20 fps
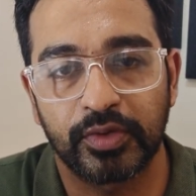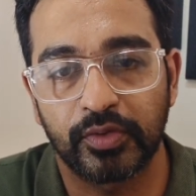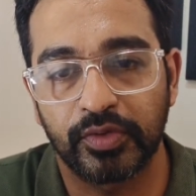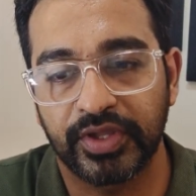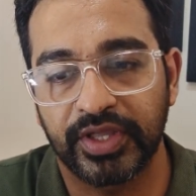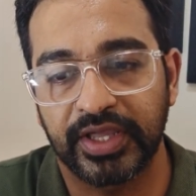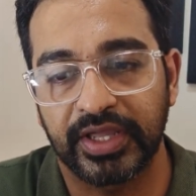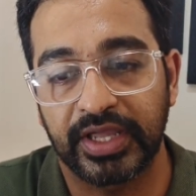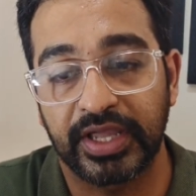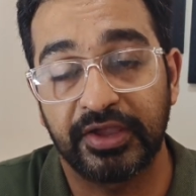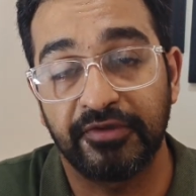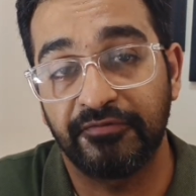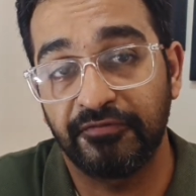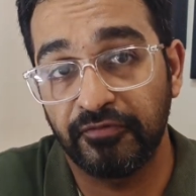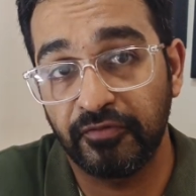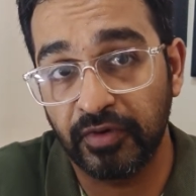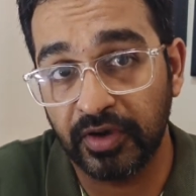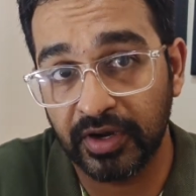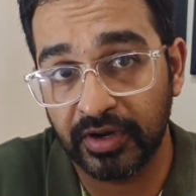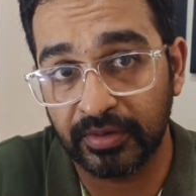Okay, if
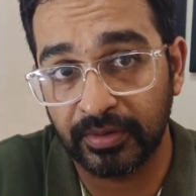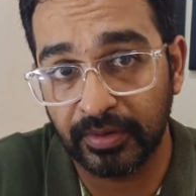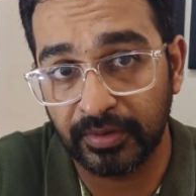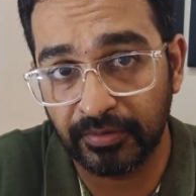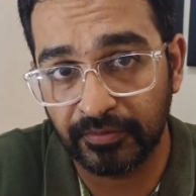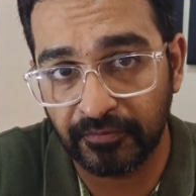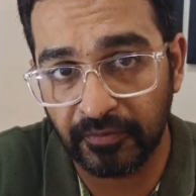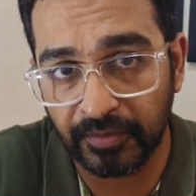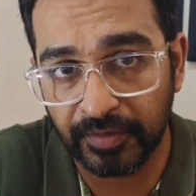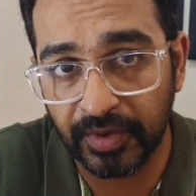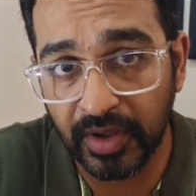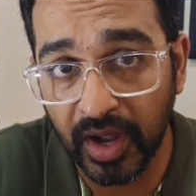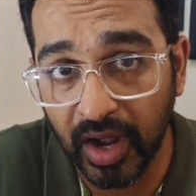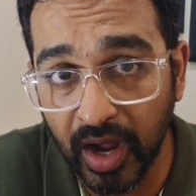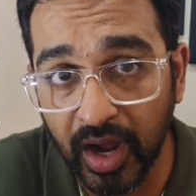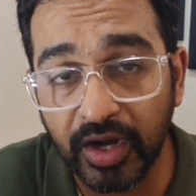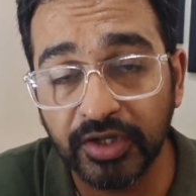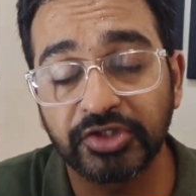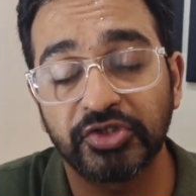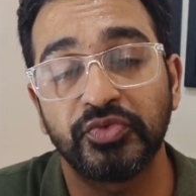you are from your
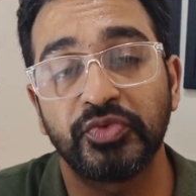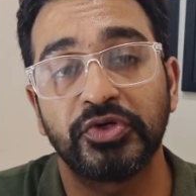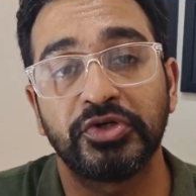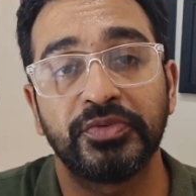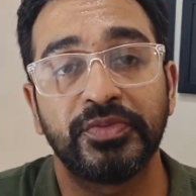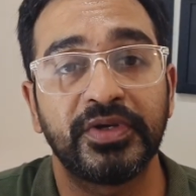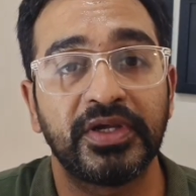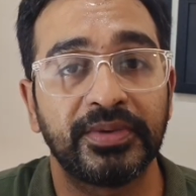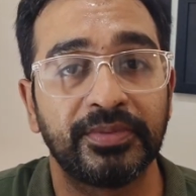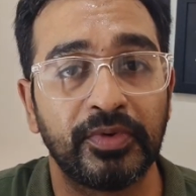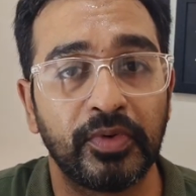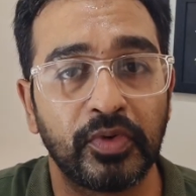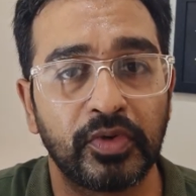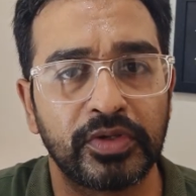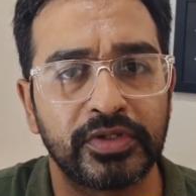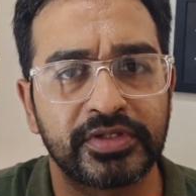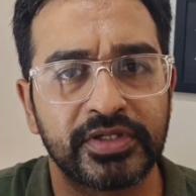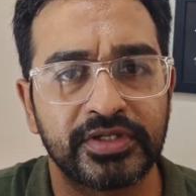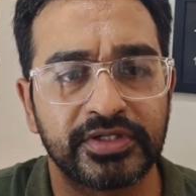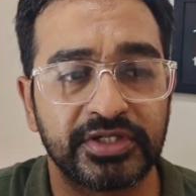heart, you want to become an
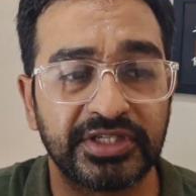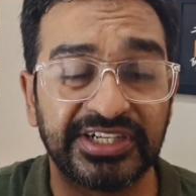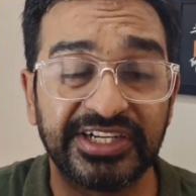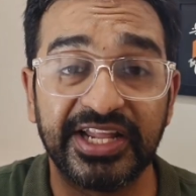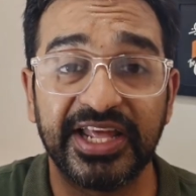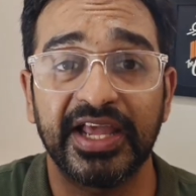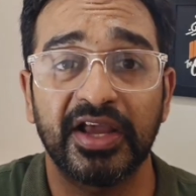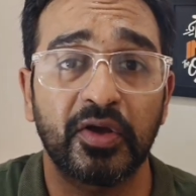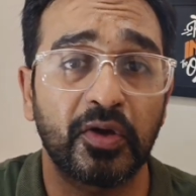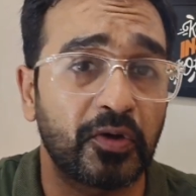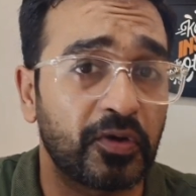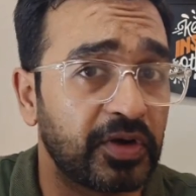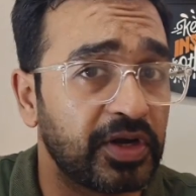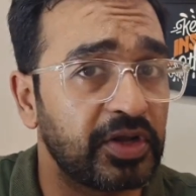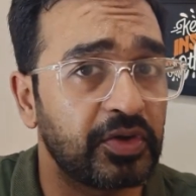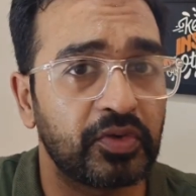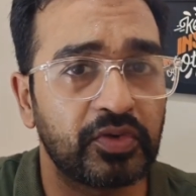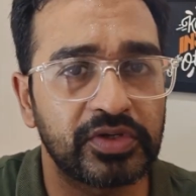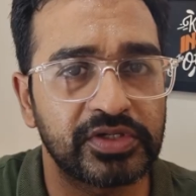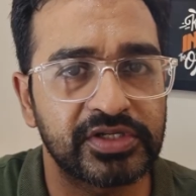oral surgeon, take
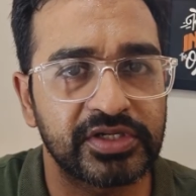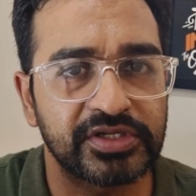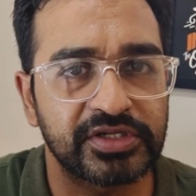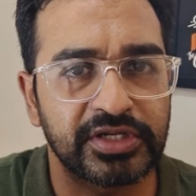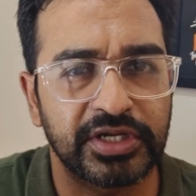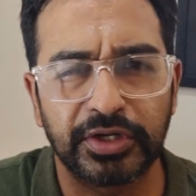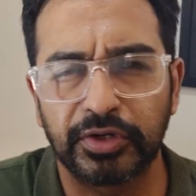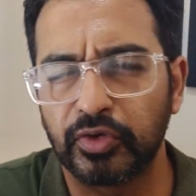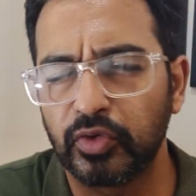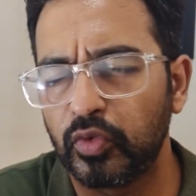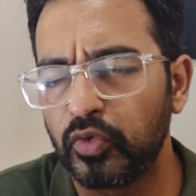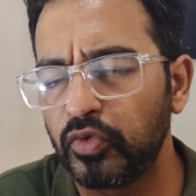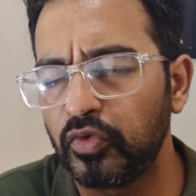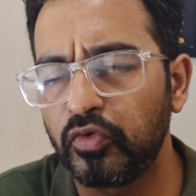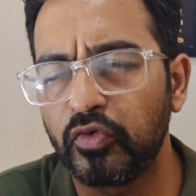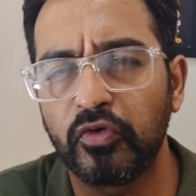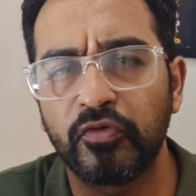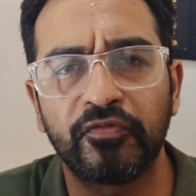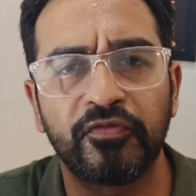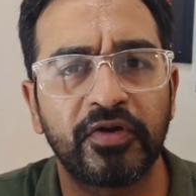only oral surgery.
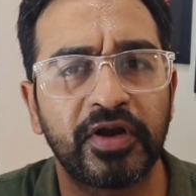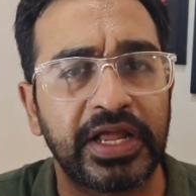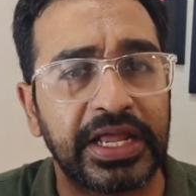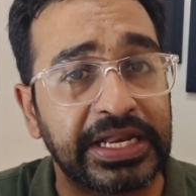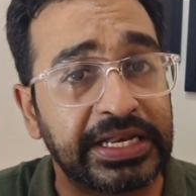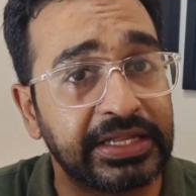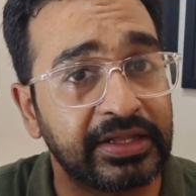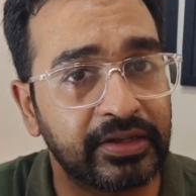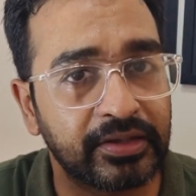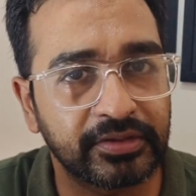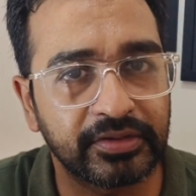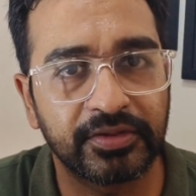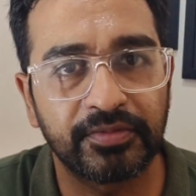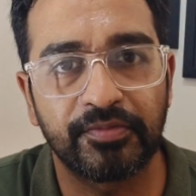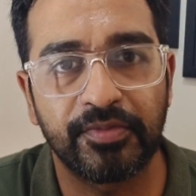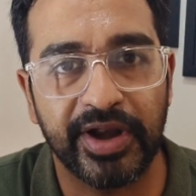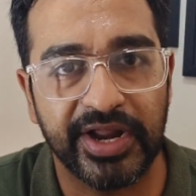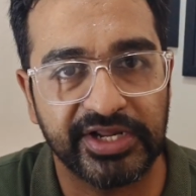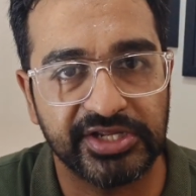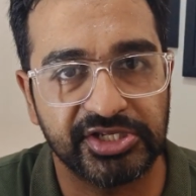Don't go for any other
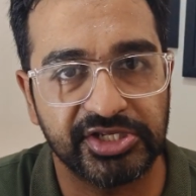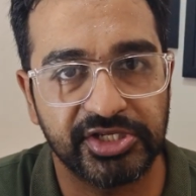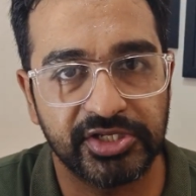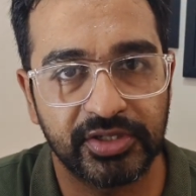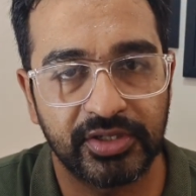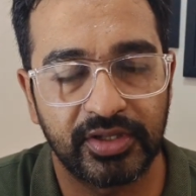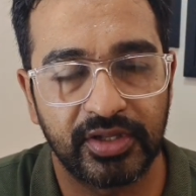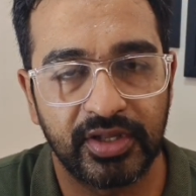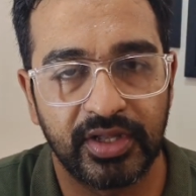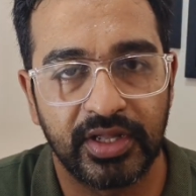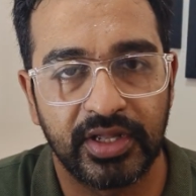branch.